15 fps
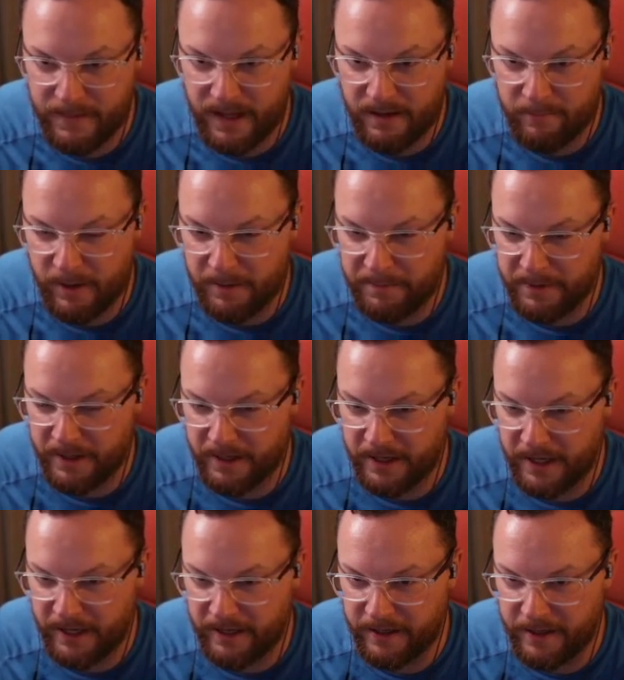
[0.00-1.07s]
Might be a
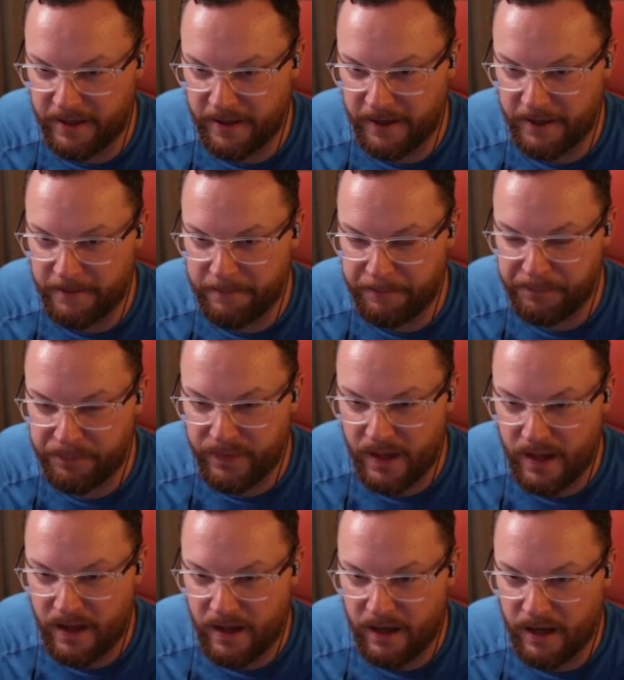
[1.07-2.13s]
candy thing.
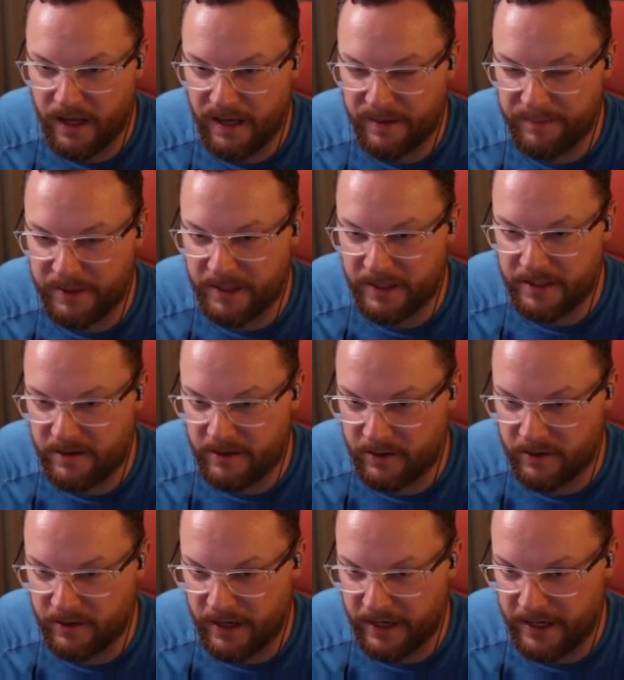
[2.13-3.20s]
But it's also
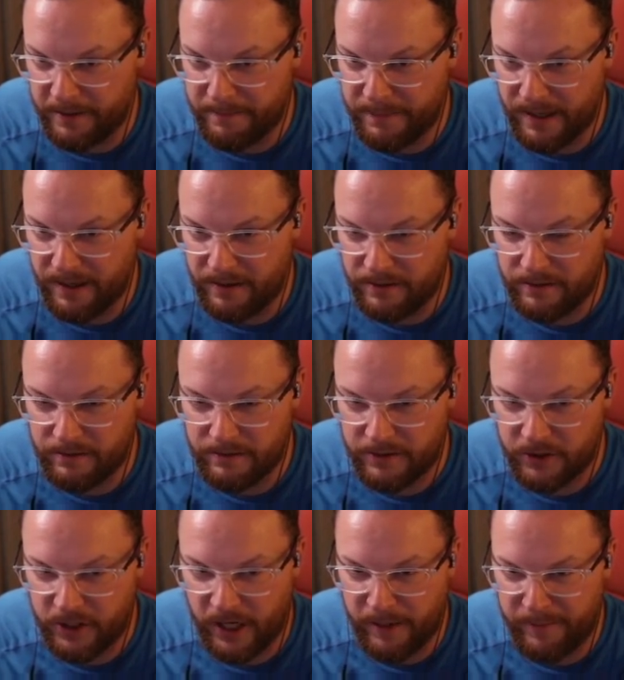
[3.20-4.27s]
got a bell
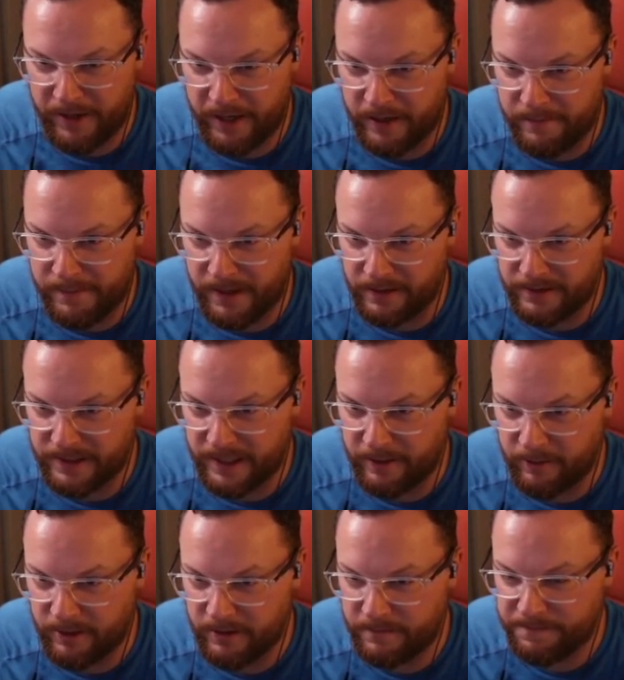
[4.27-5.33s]
chiming and a bell
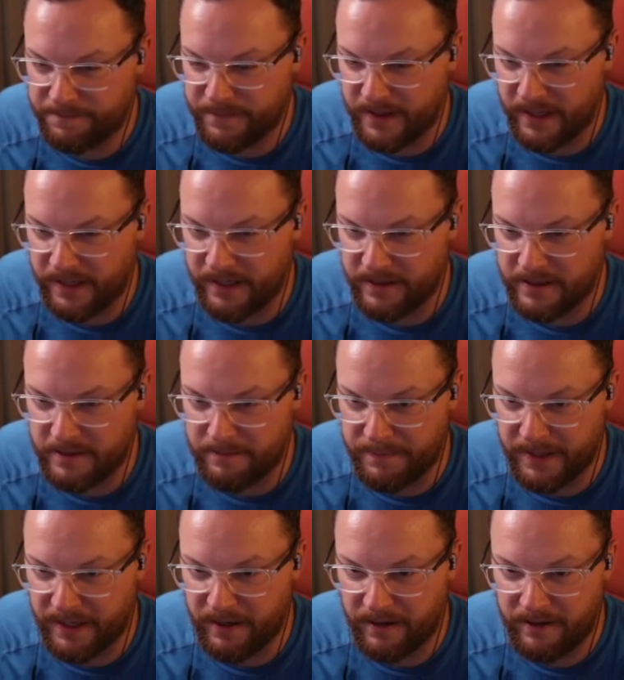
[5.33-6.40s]
tower and some
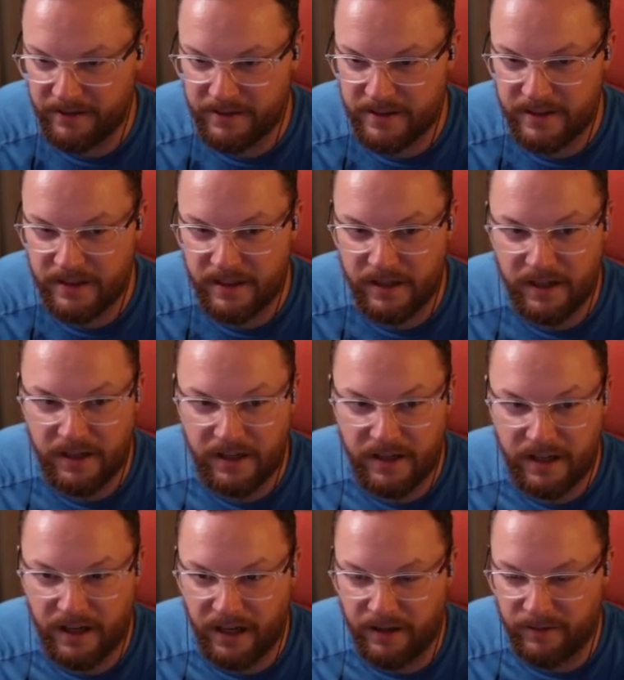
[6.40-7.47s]
big hearts.
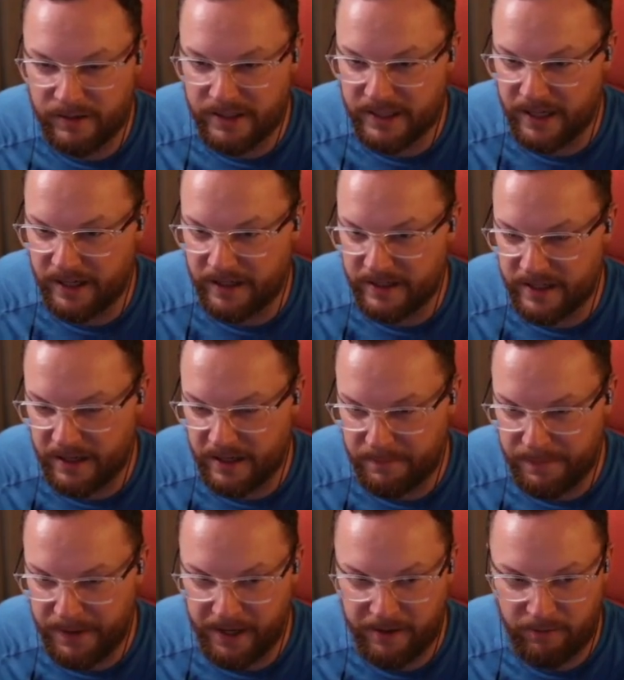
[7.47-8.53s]
And once again, it's got a
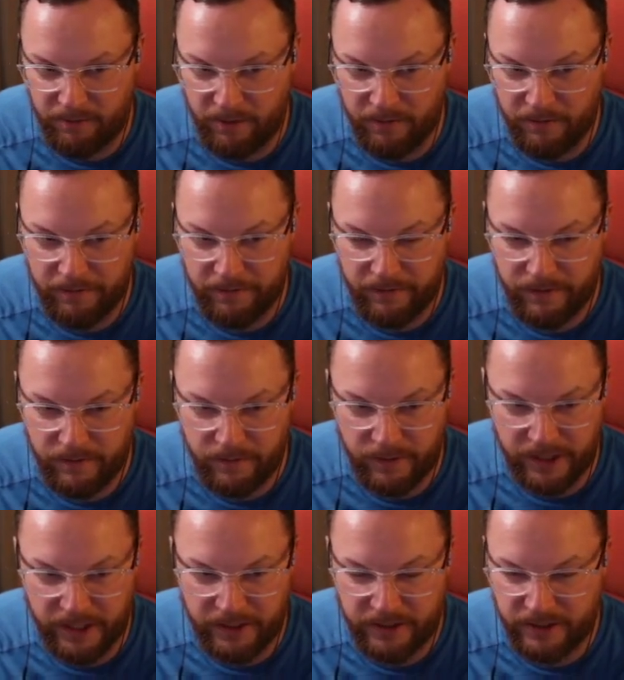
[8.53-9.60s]
pink roof,
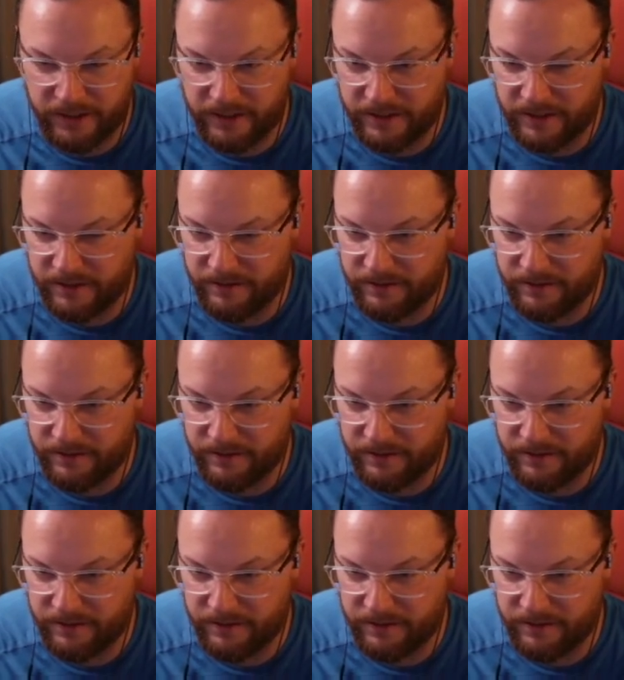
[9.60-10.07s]
which isn't